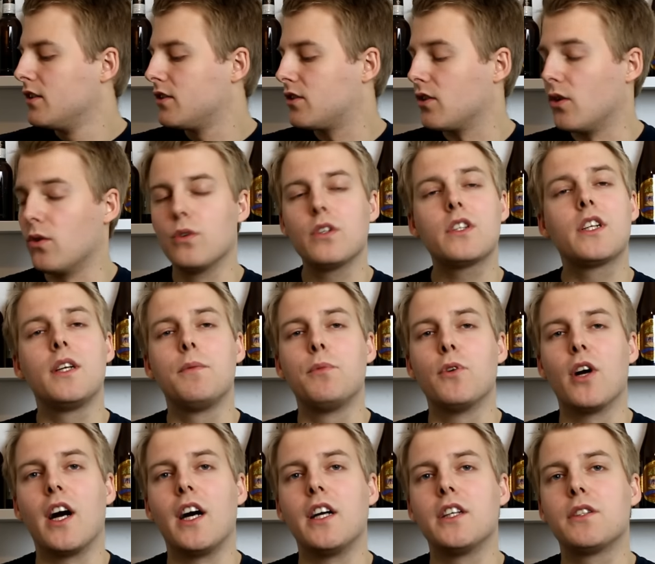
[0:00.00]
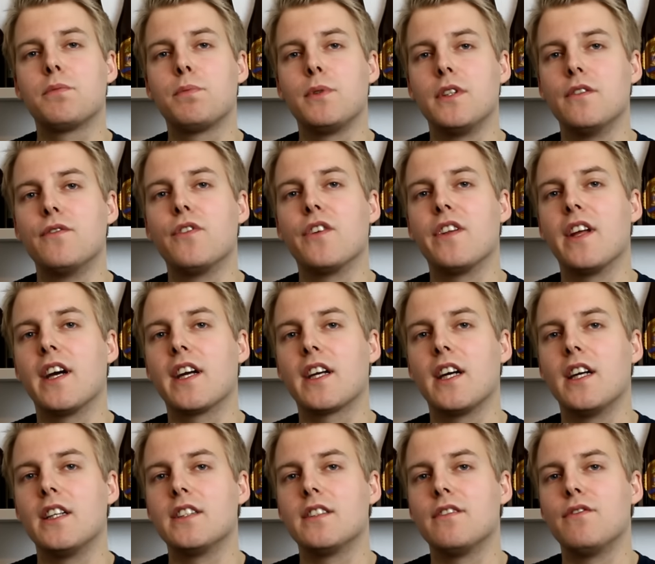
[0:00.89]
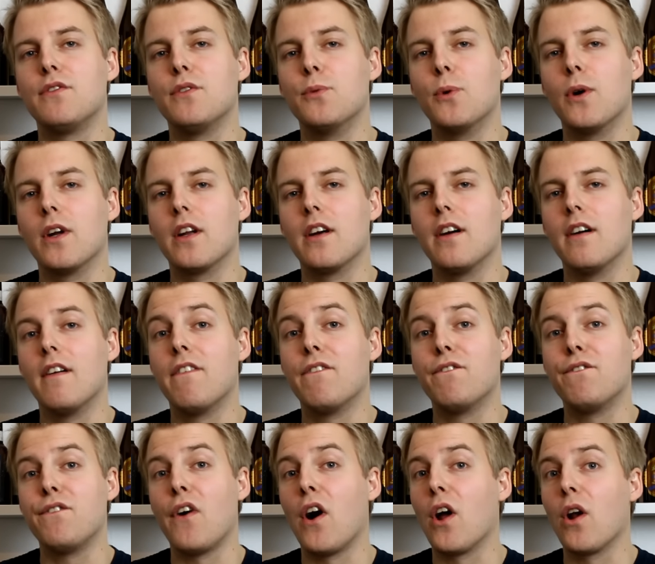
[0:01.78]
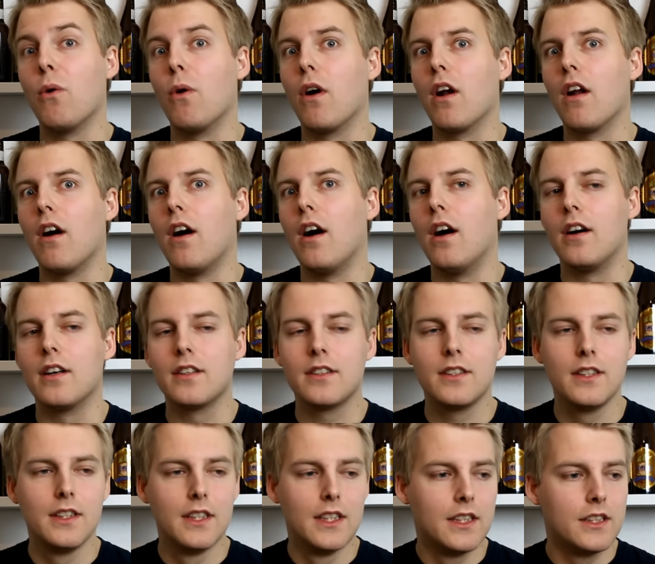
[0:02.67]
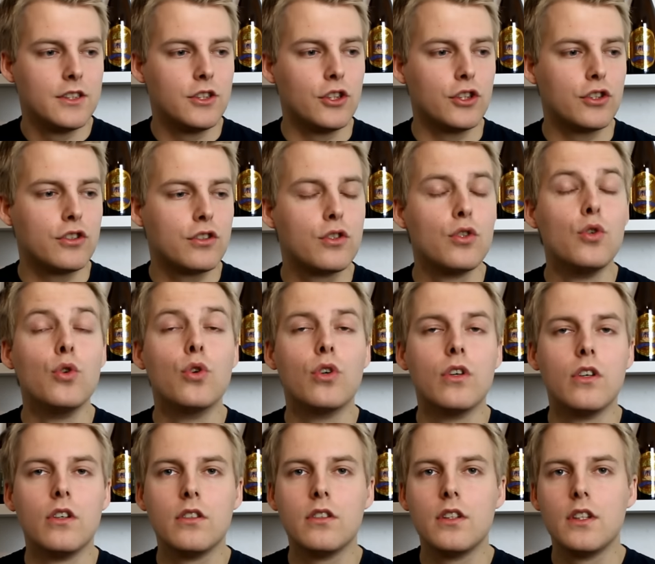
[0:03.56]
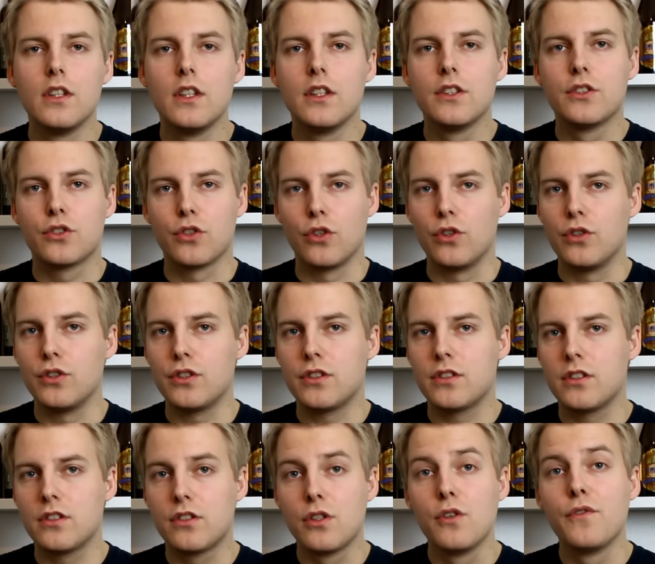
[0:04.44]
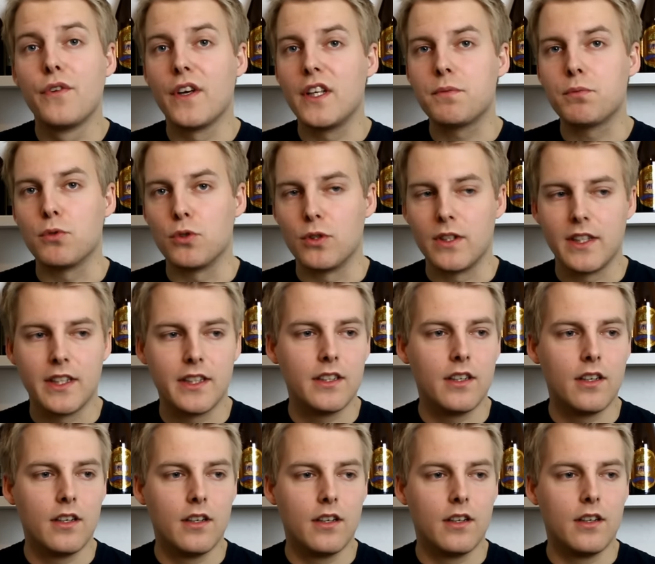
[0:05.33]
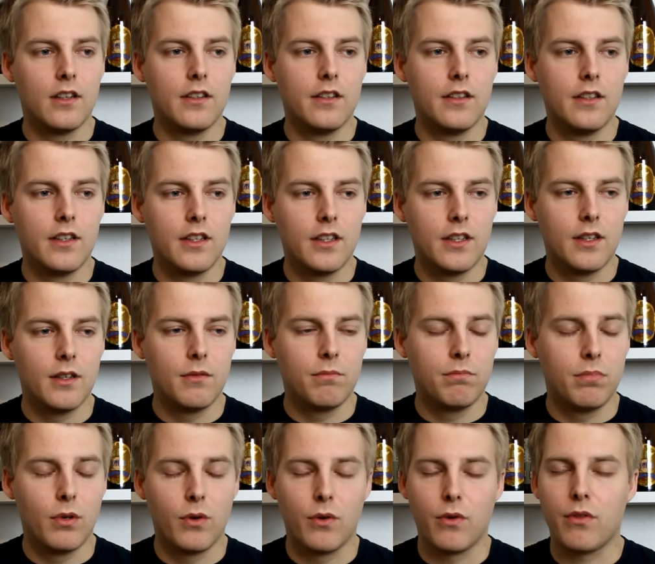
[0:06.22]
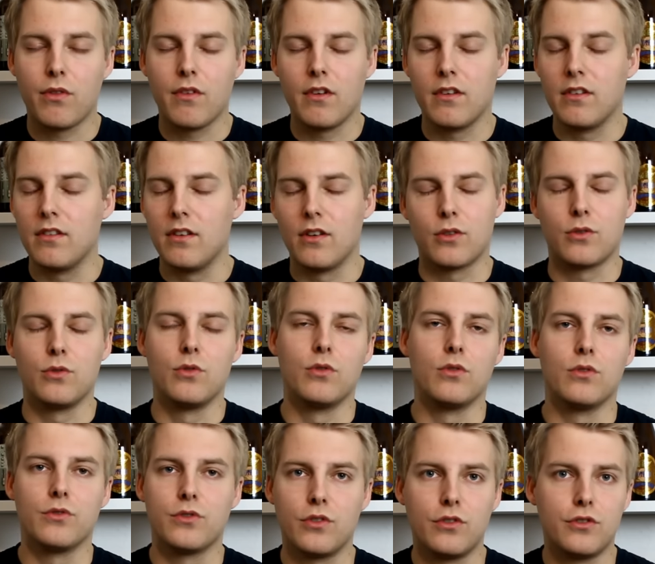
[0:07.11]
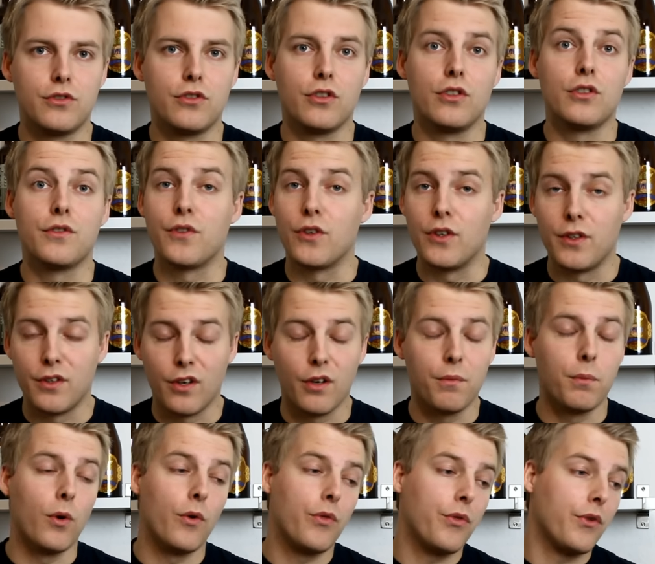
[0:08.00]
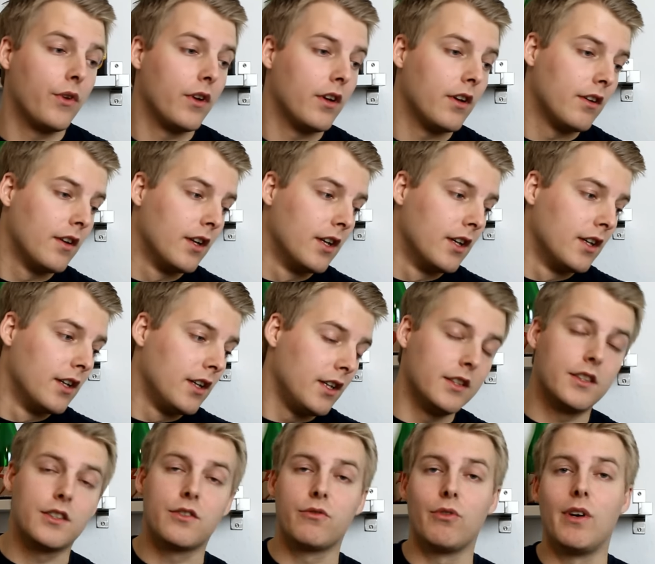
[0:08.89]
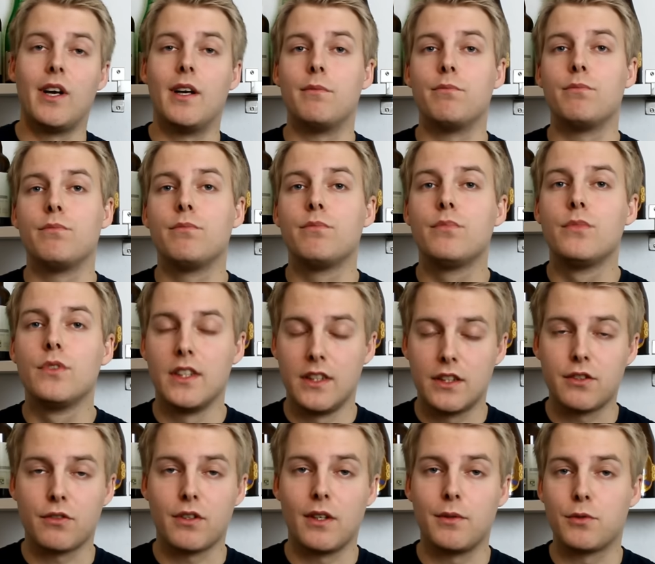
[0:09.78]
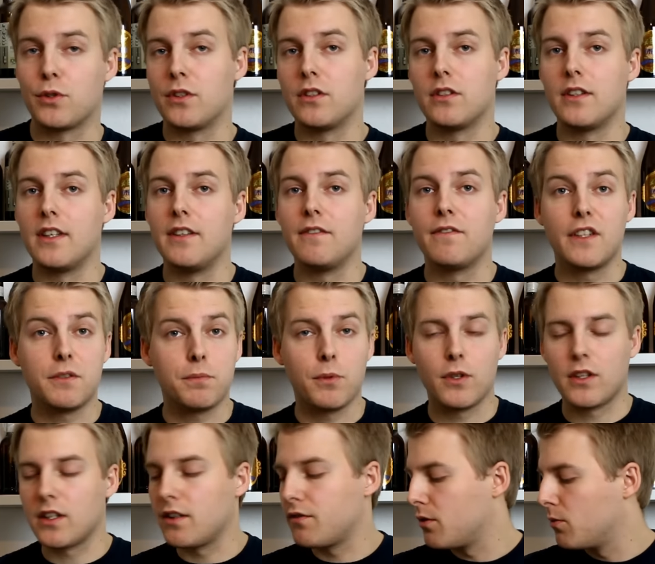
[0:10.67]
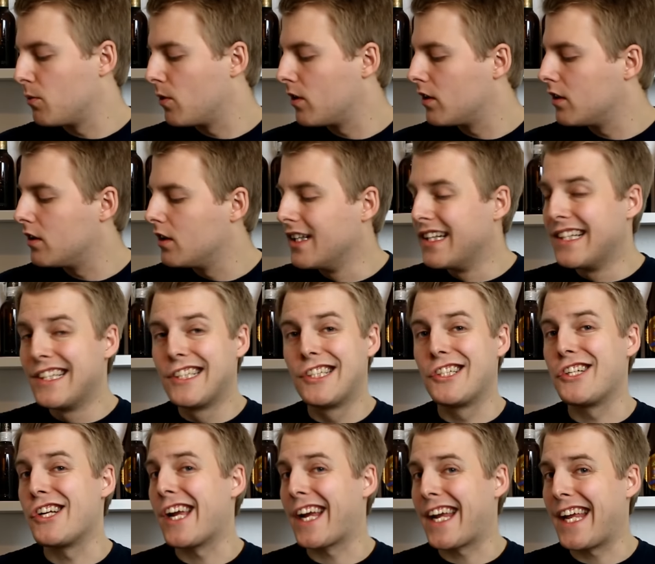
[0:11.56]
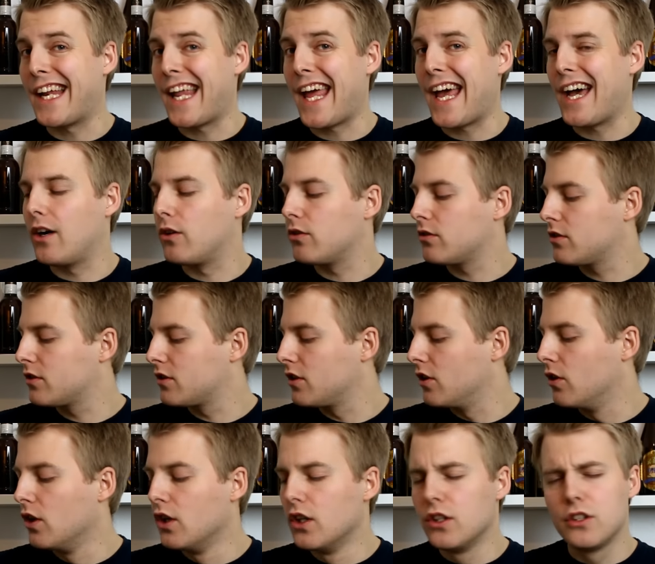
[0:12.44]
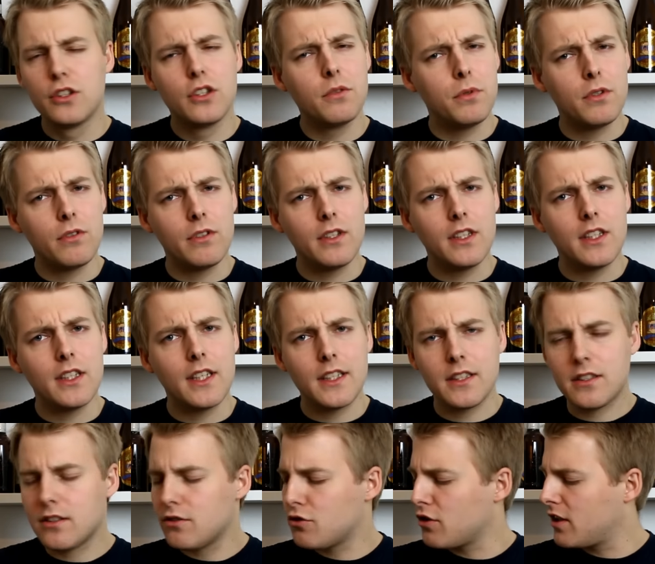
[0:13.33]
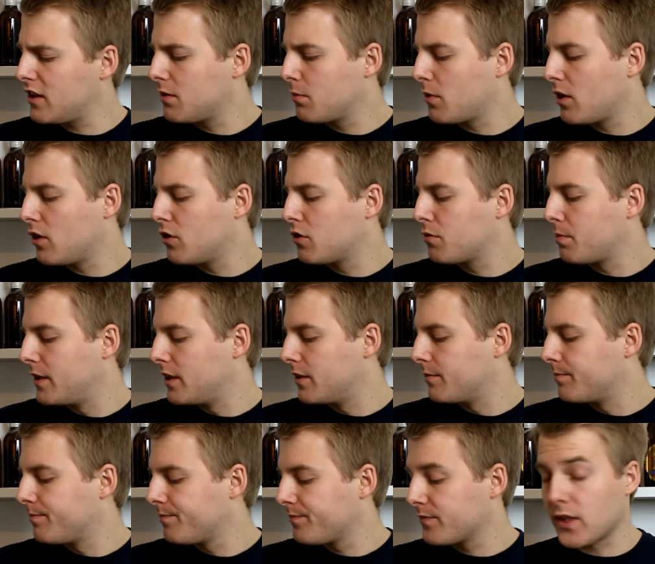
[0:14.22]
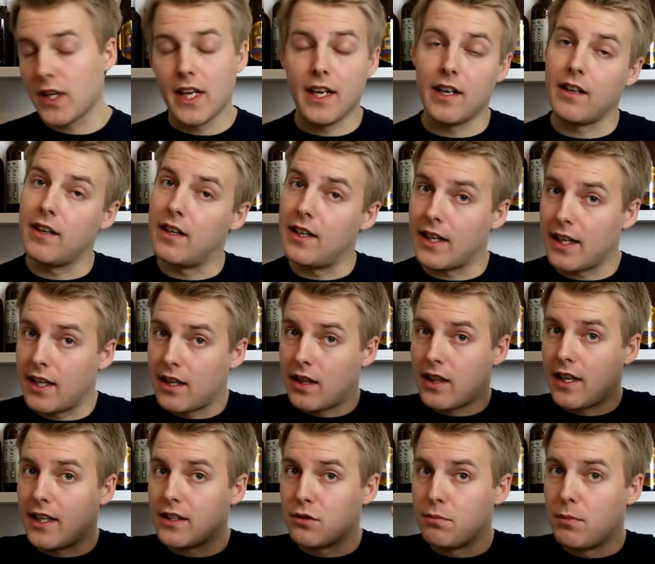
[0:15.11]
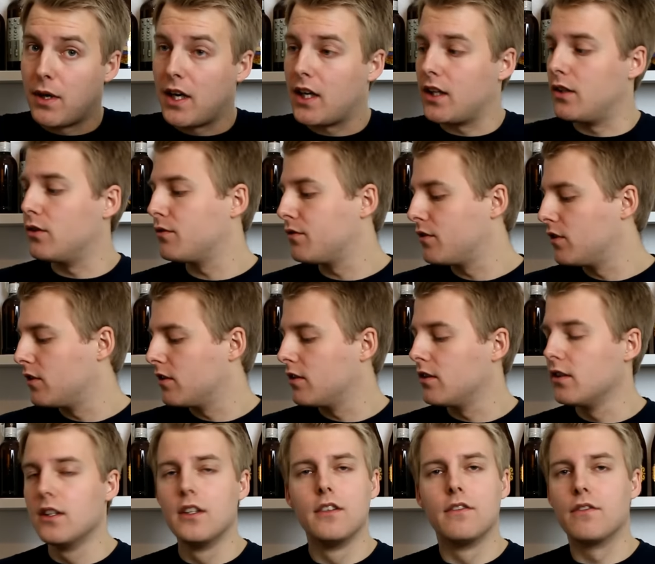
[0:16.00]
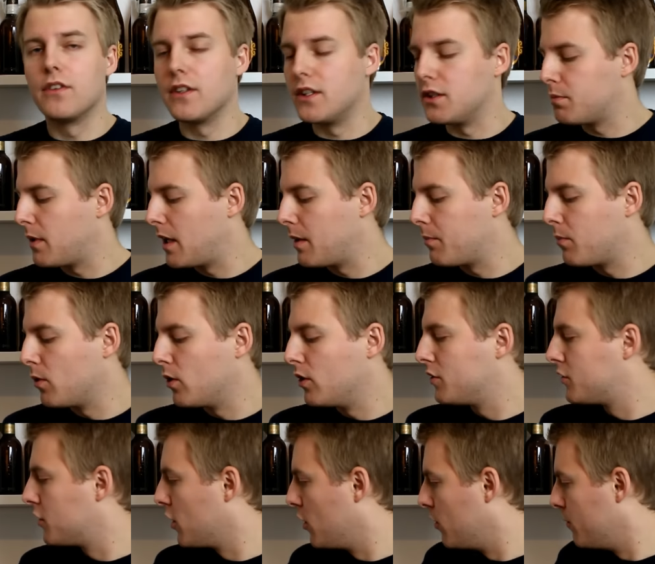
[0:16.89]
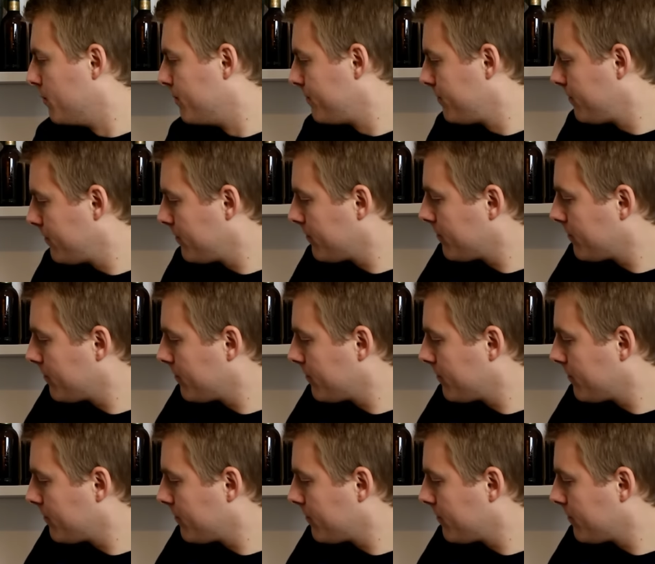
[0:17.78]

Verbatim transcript: So keep your eyes peeled for that, guys. If you want to follow along, just Google search Two Face Brewing on uh, both our Google search. Search for it on both uh, Instagram, Instagram, Twitter, and Facebook if you want to check it out. So should be really nice to try some Alf beer. Yeah, and again, thanks to Mario for for this bad boy. So.